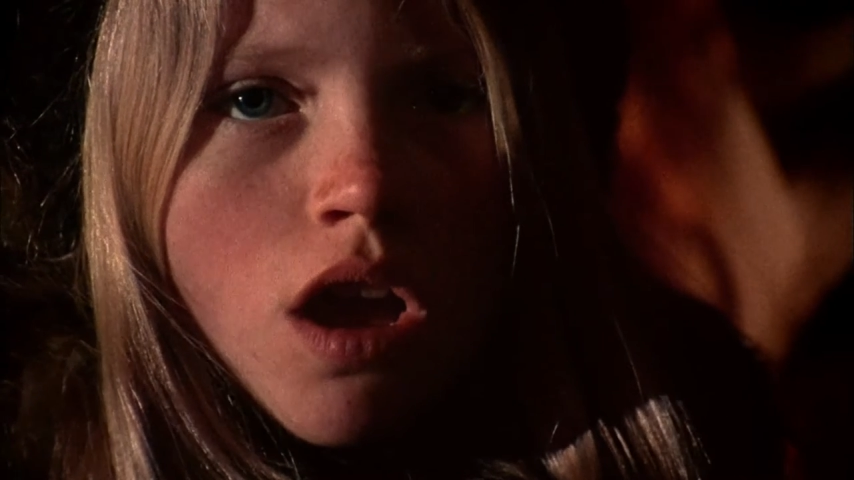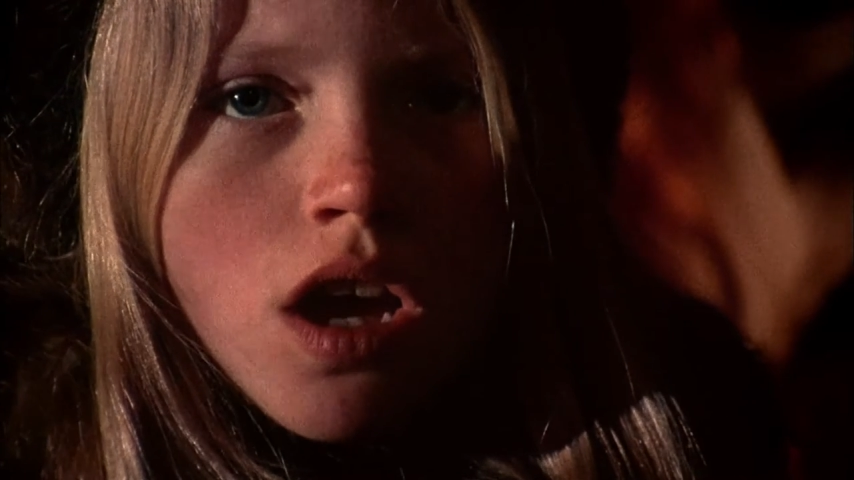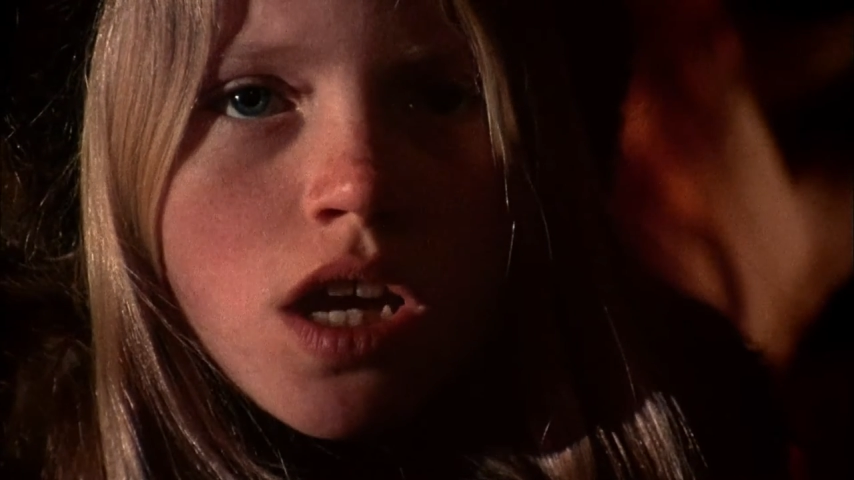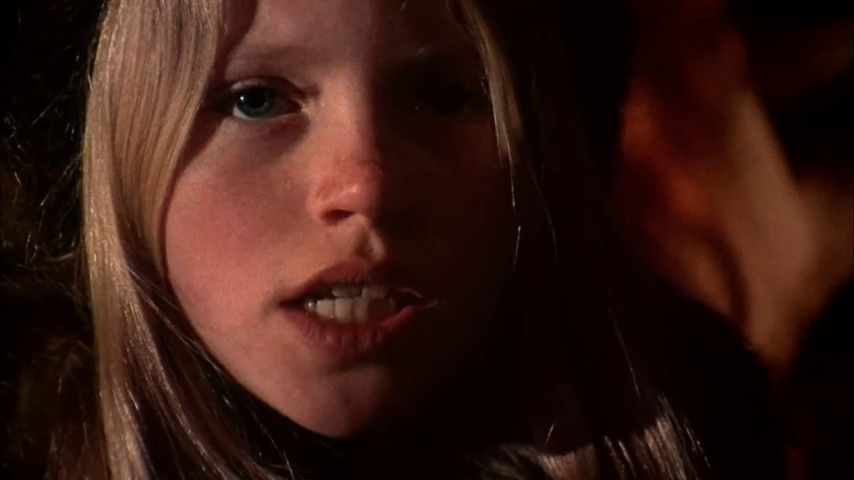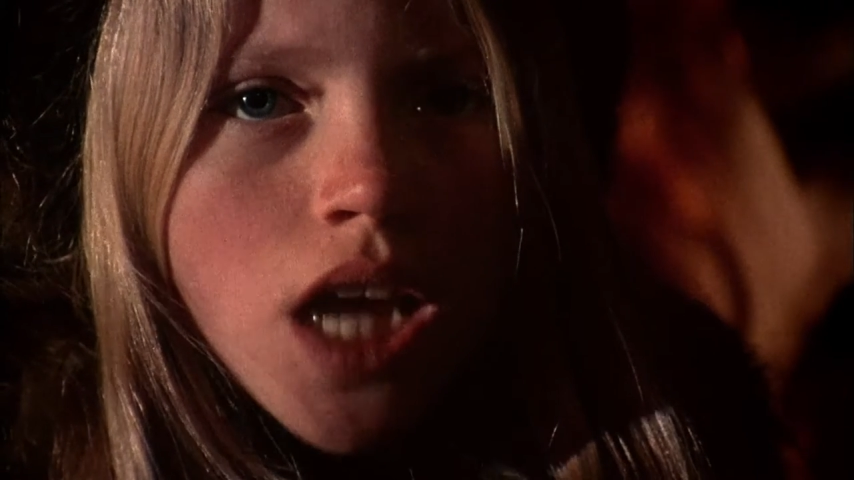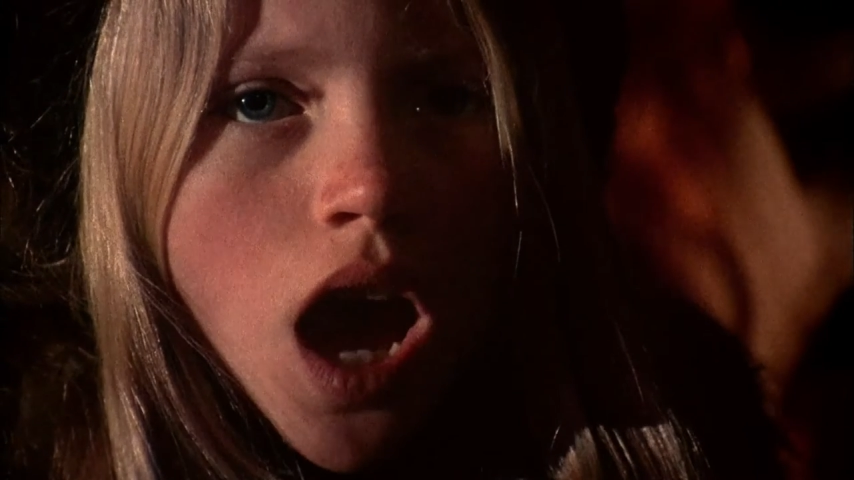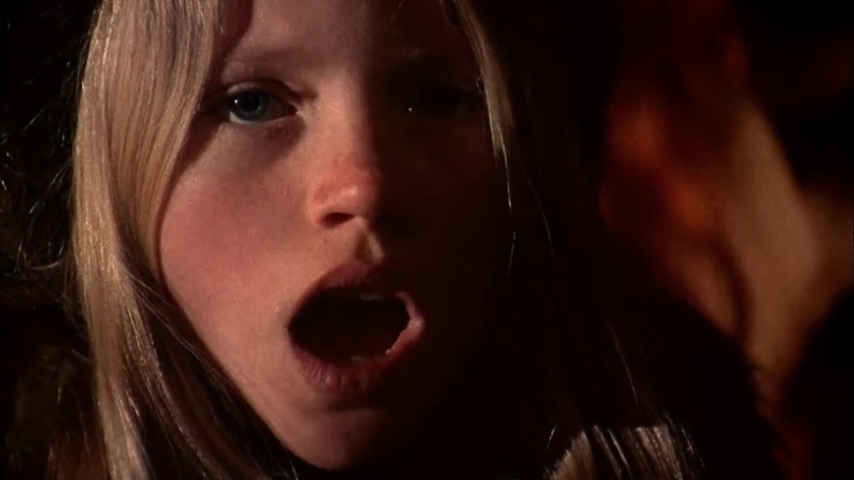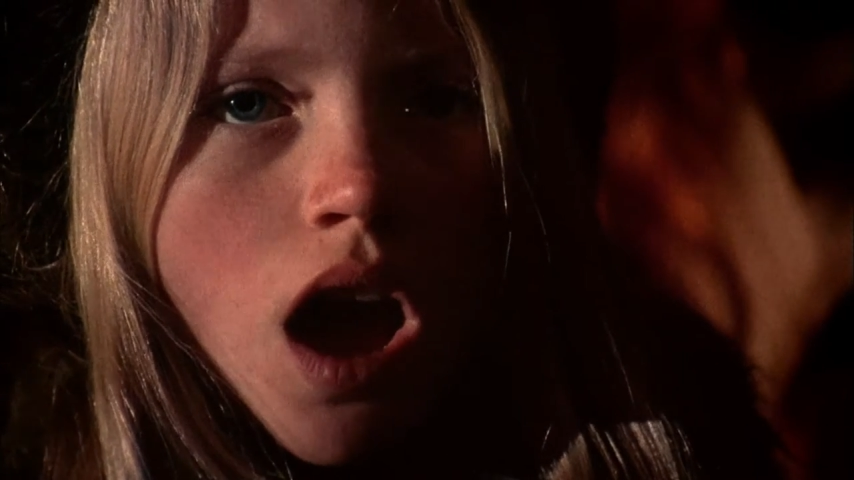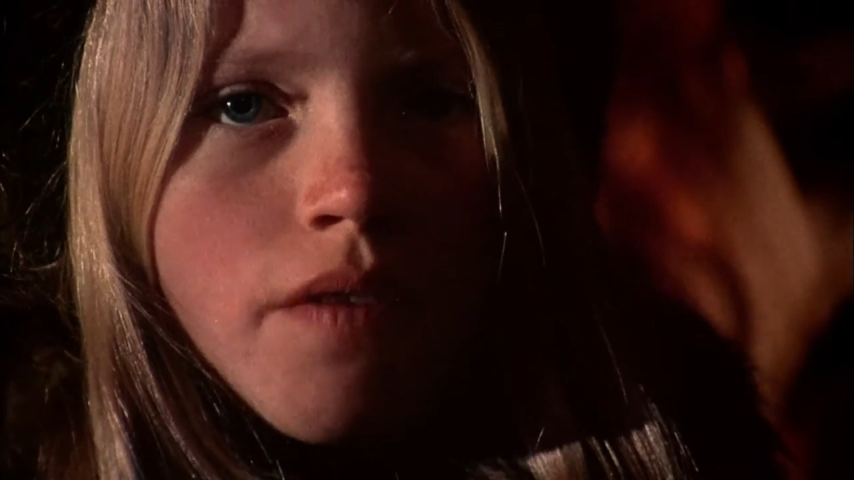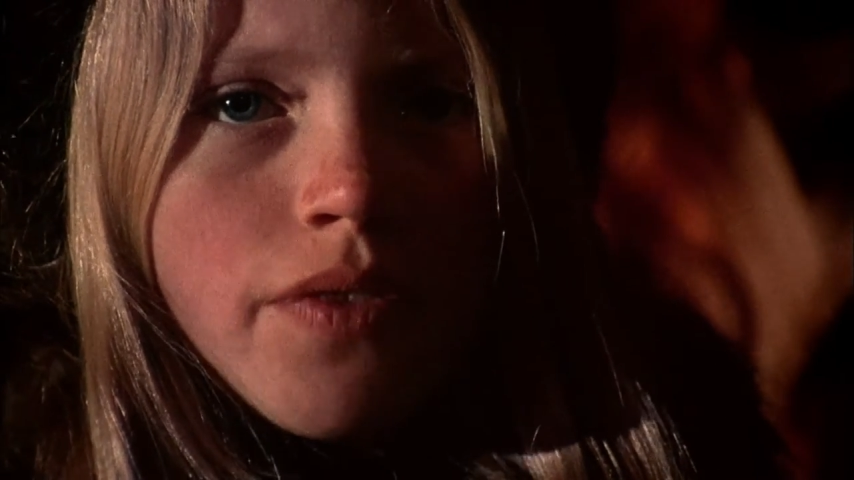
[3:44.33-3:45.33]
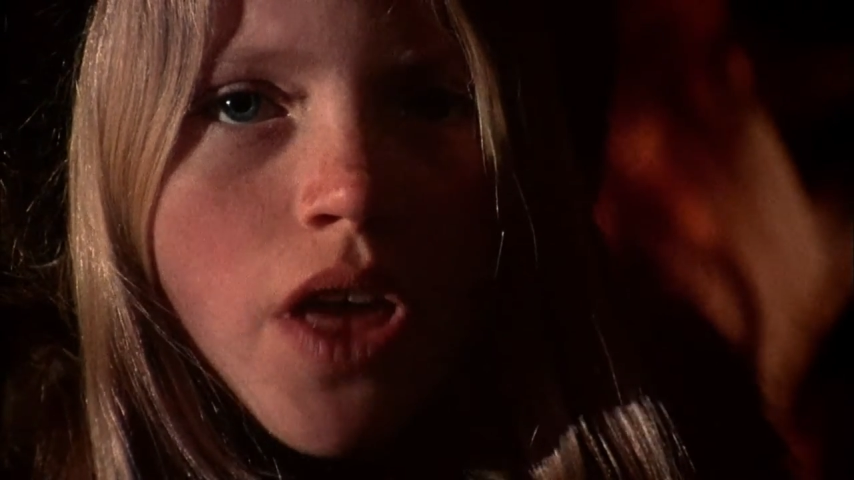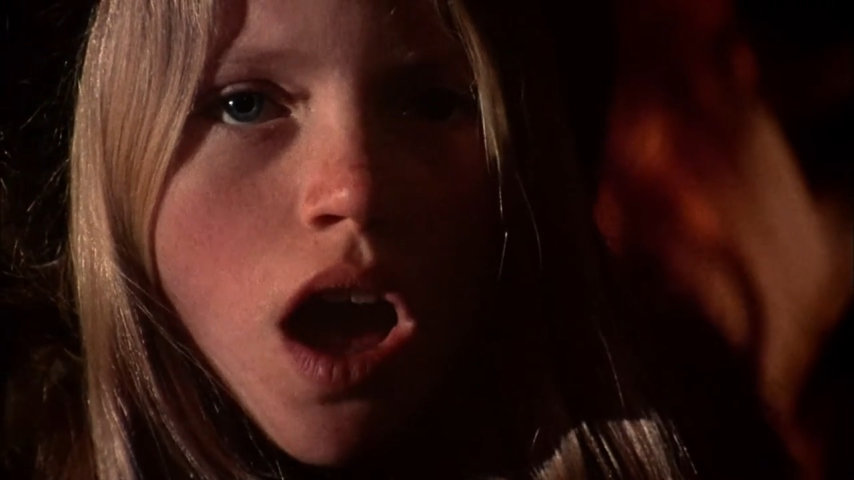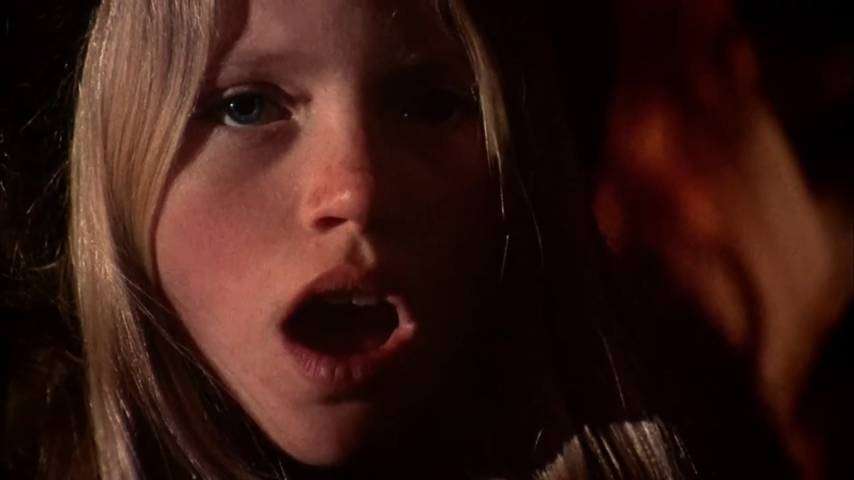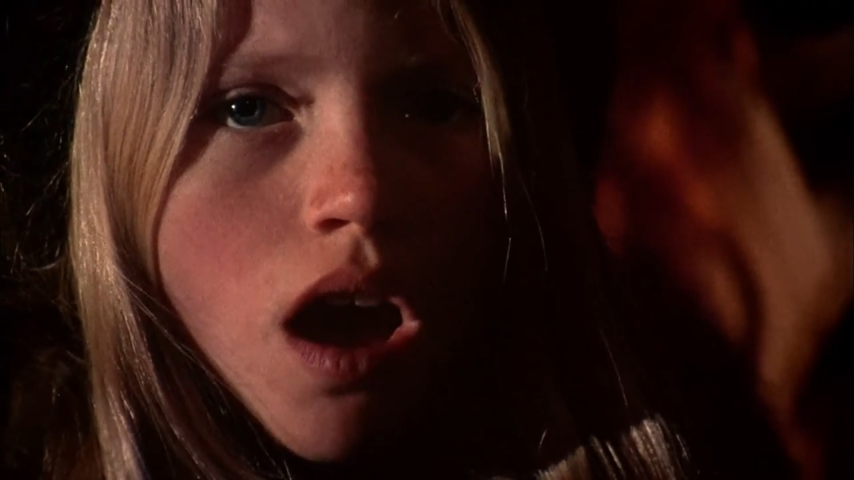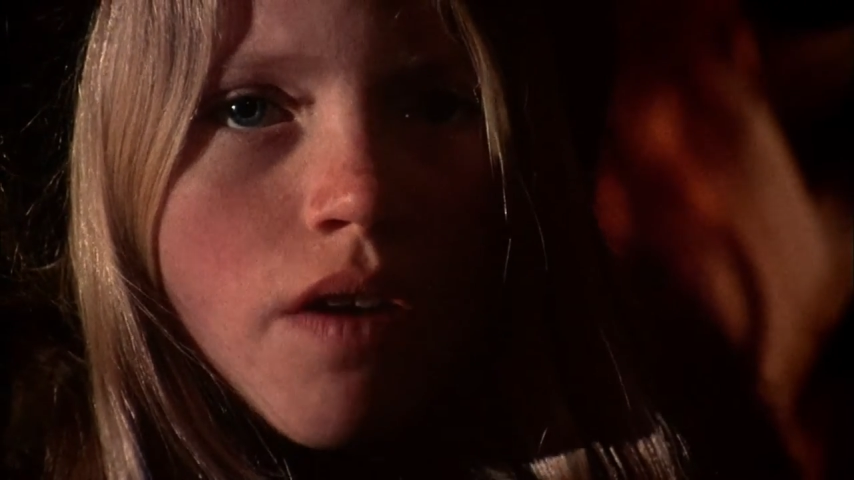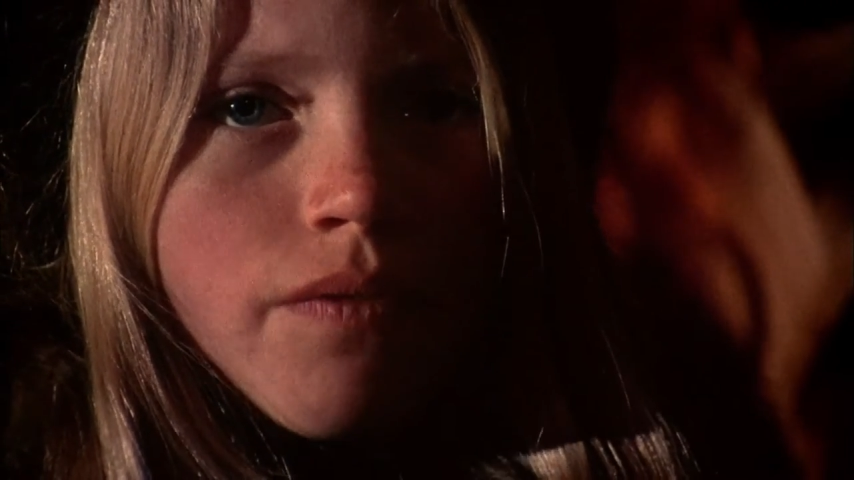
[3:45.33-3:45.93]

singing carol songs.